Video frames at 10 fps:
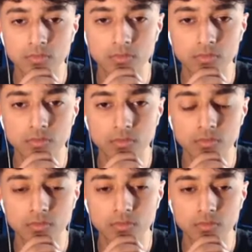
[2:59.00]

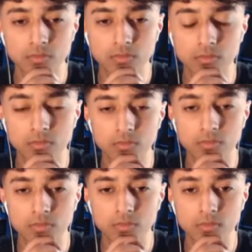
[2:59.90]

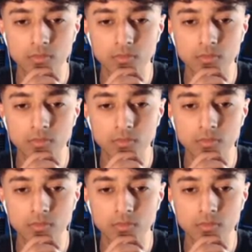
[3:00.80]
No one is speaking in this clip.